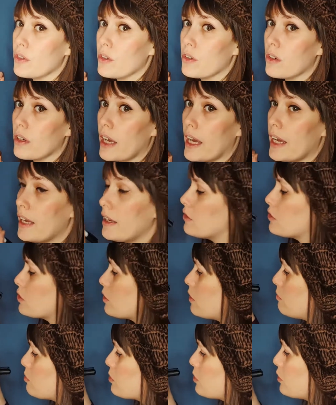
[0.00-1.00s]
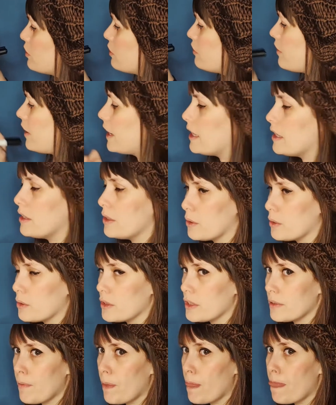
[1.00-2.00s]
Okay, so a profile
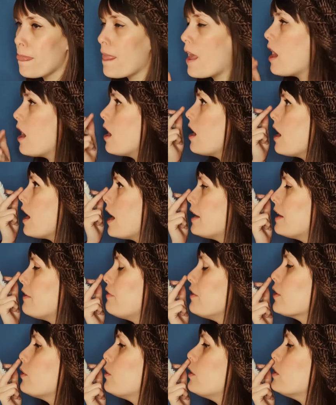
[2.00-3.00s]
nose. And if you go